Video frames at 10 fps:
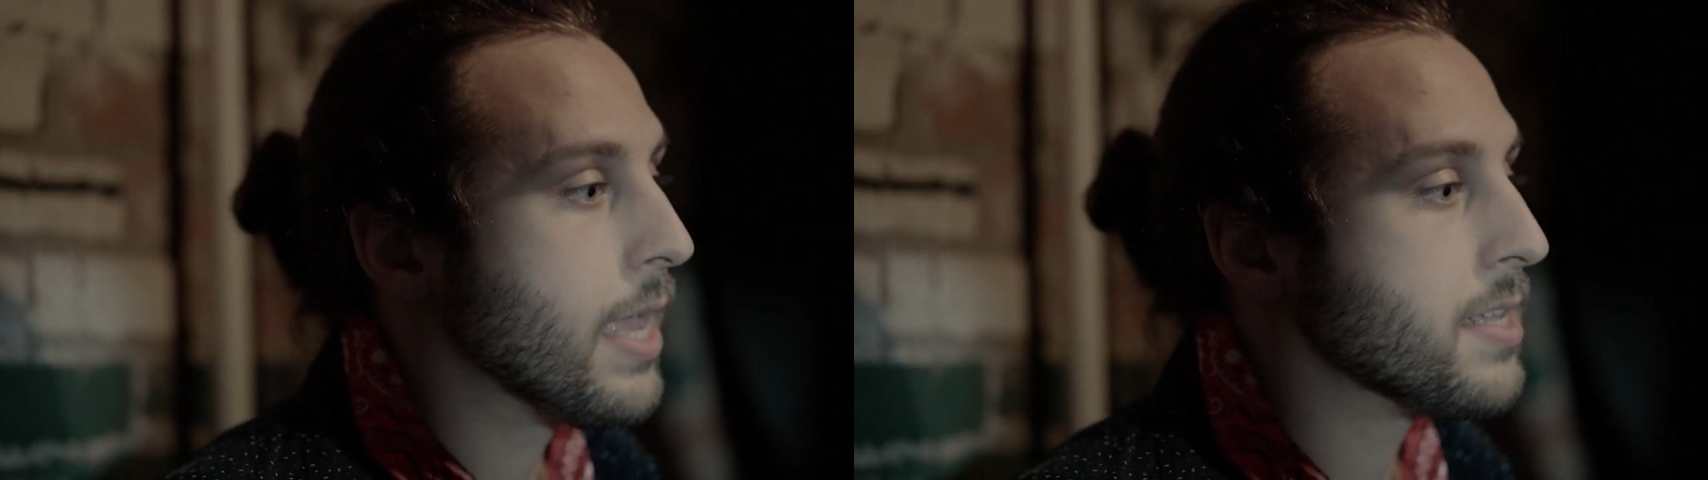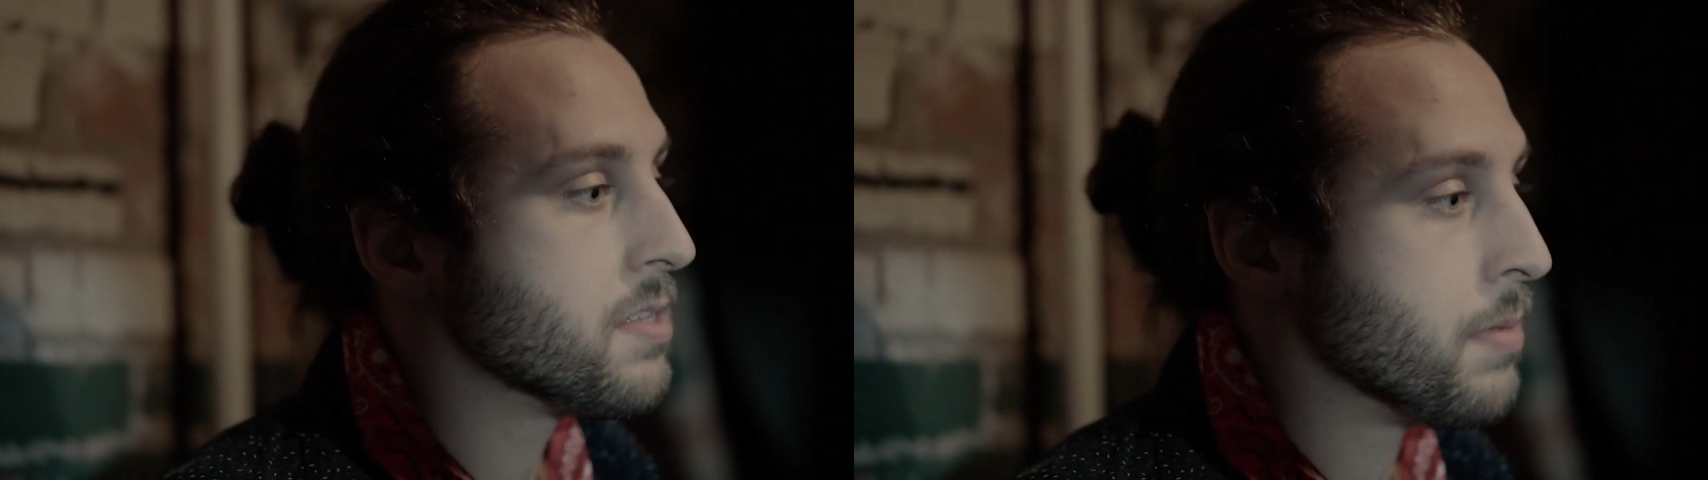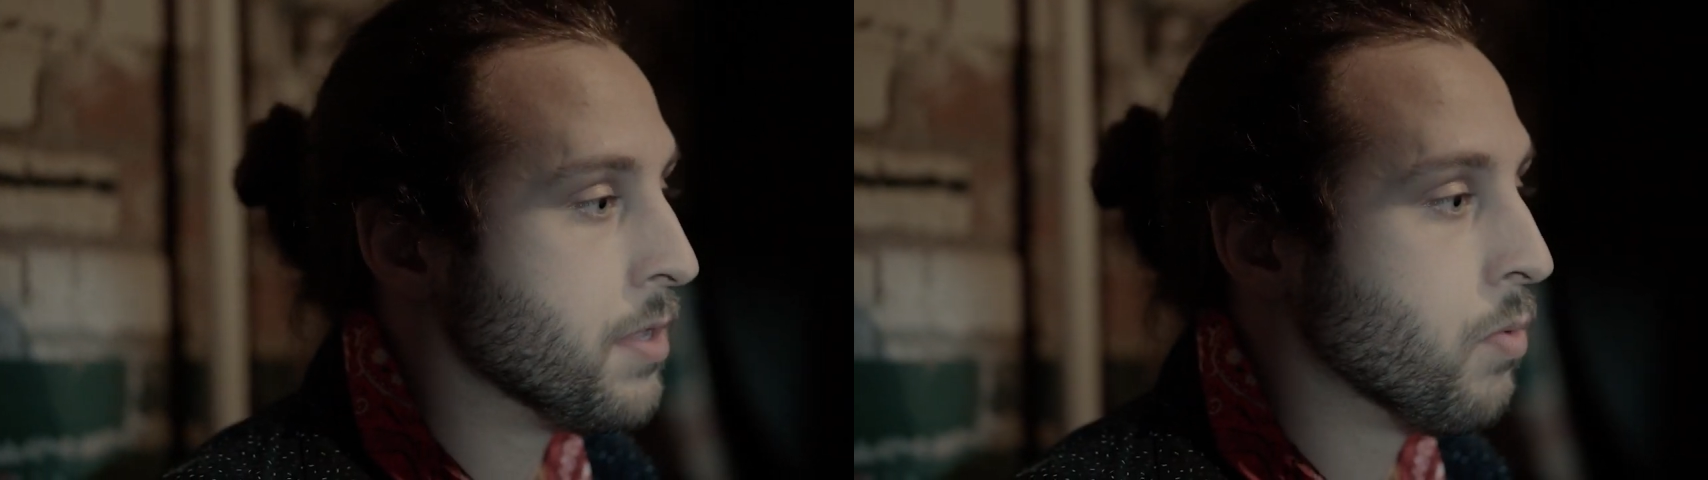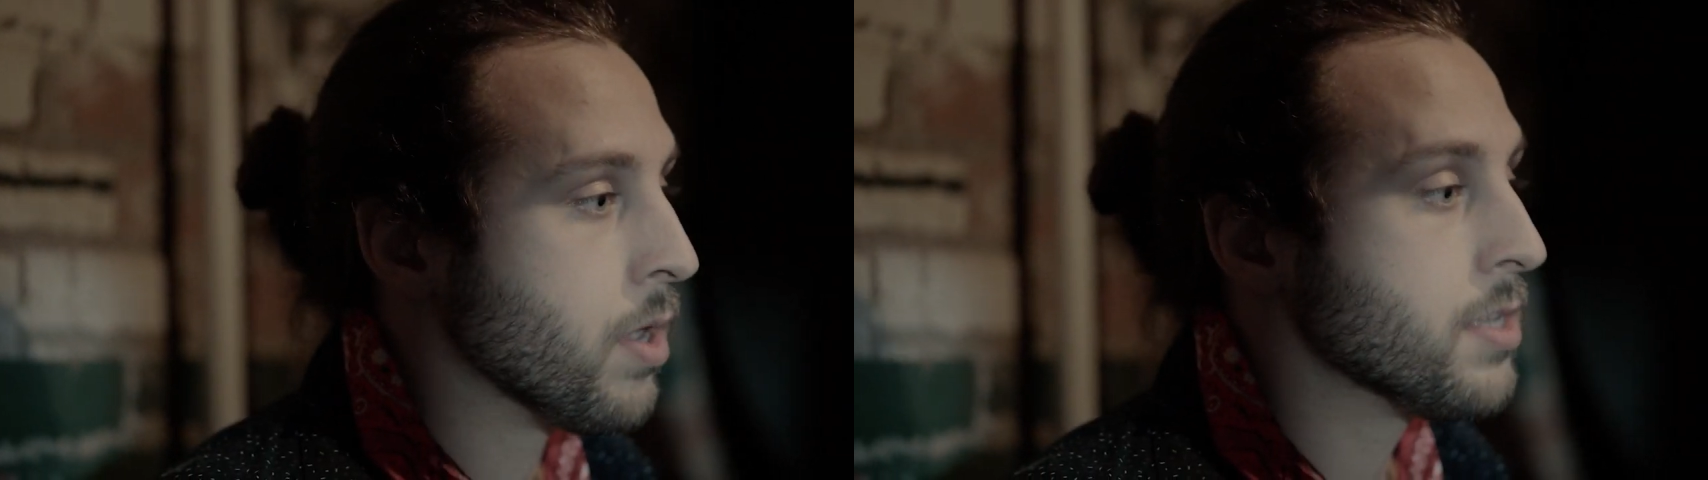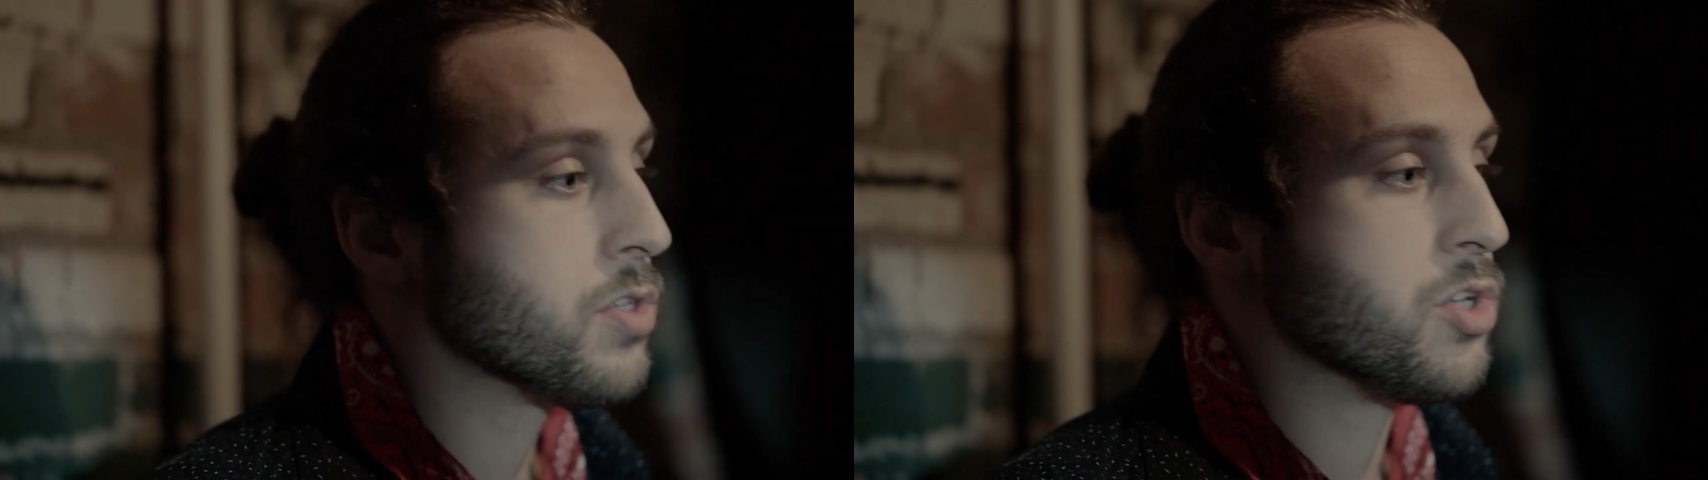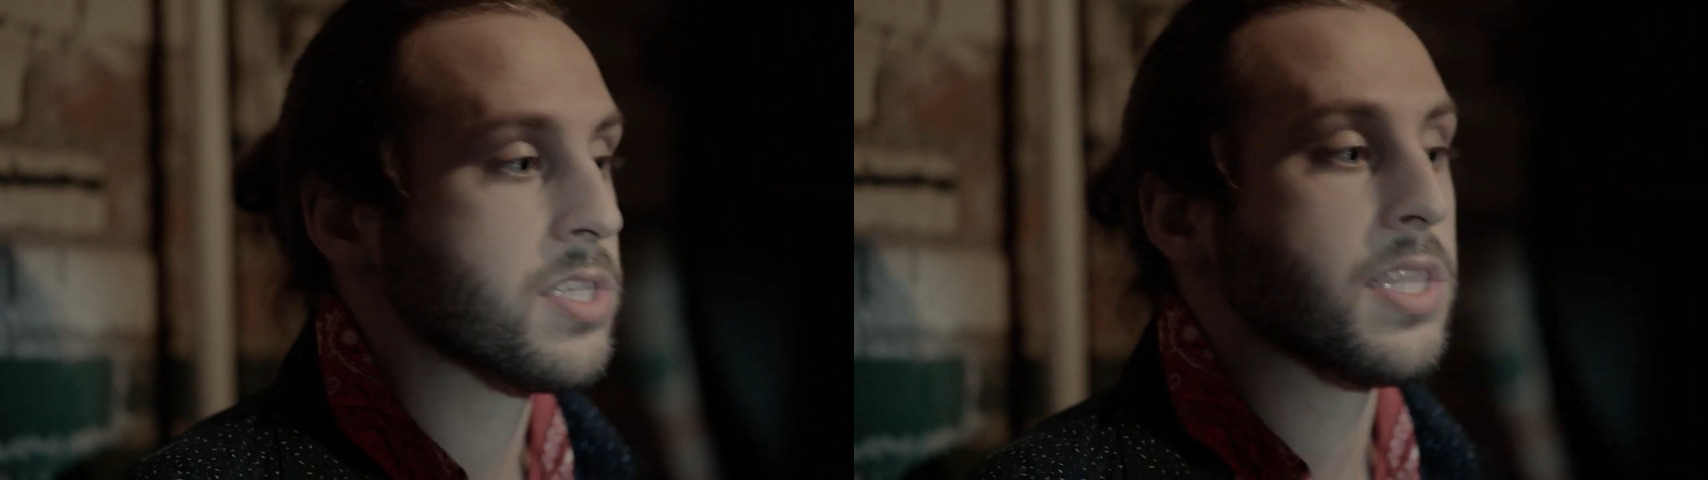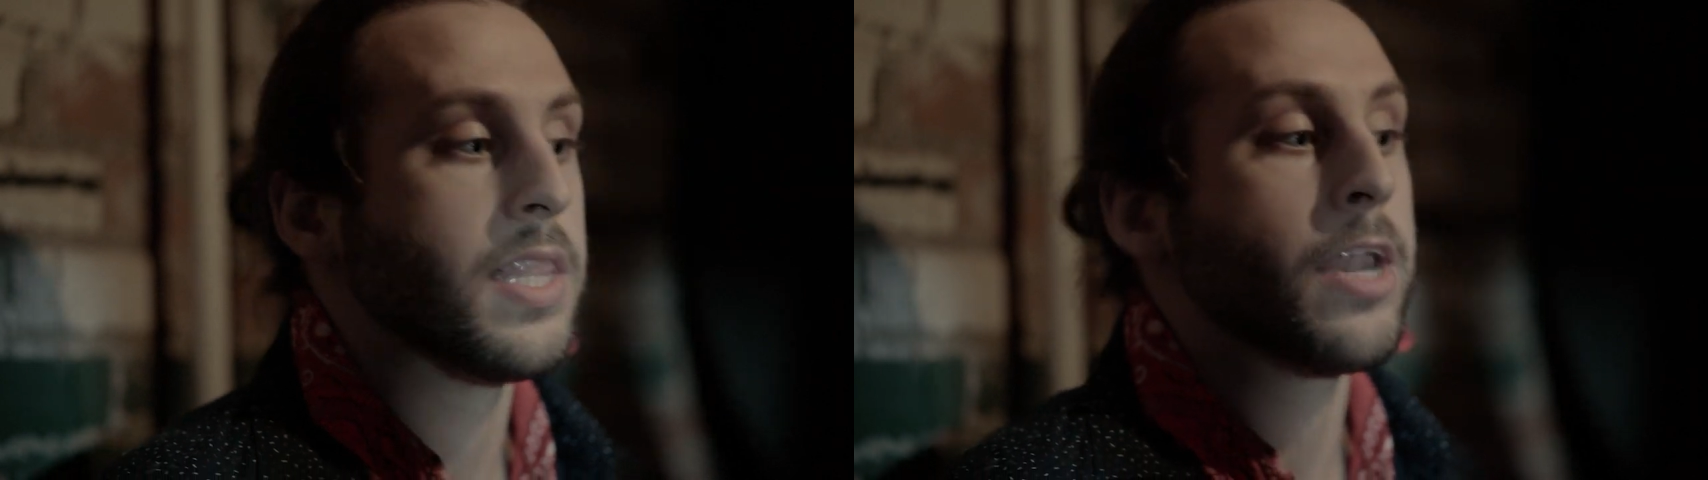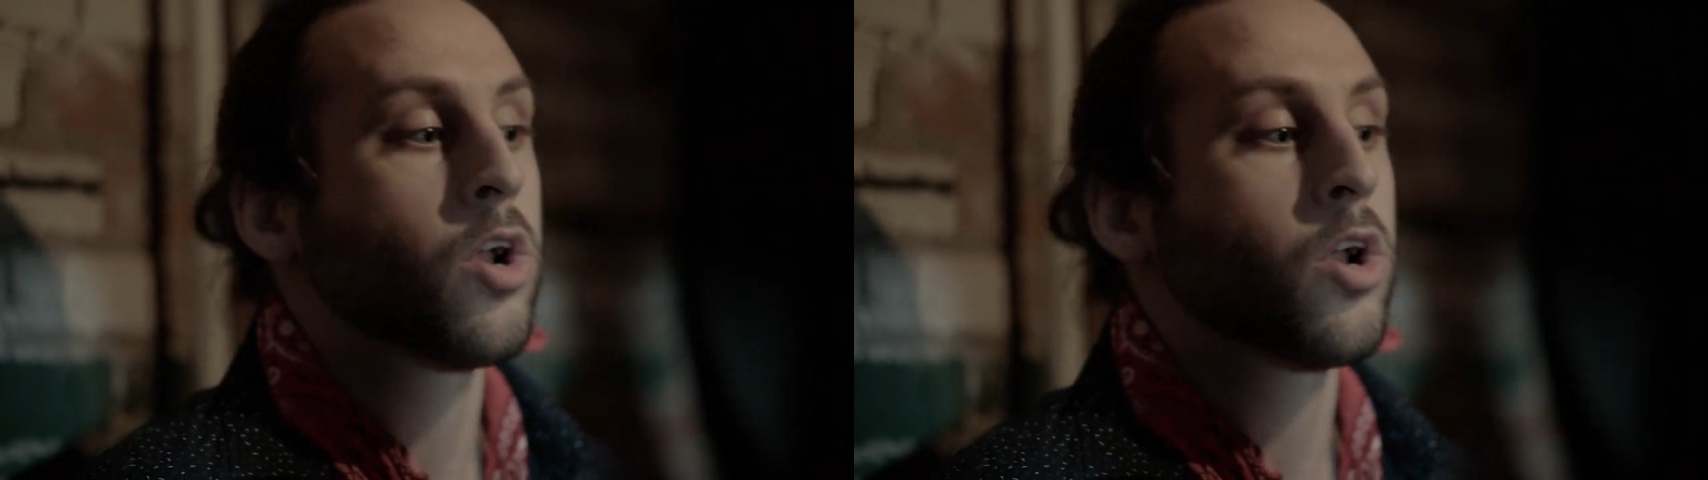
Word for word: It's me you want. So just let